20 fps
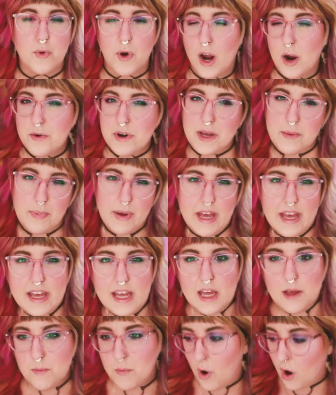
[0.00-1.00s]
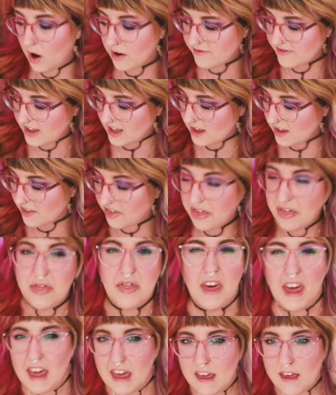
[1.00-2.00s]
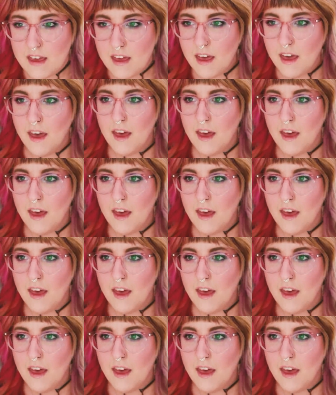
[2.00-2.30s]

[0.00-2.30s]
brownie, pinky, mauve-y thing.